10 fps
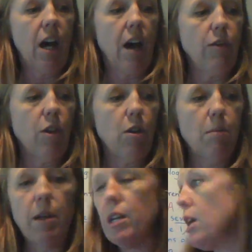of the
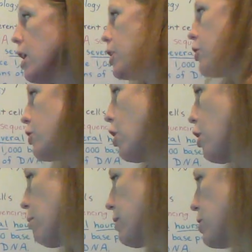human
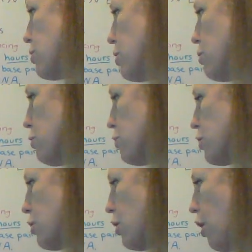genome is used
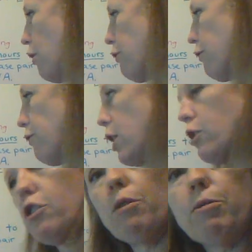to code for
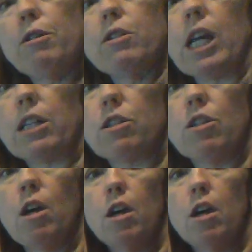functional proteins.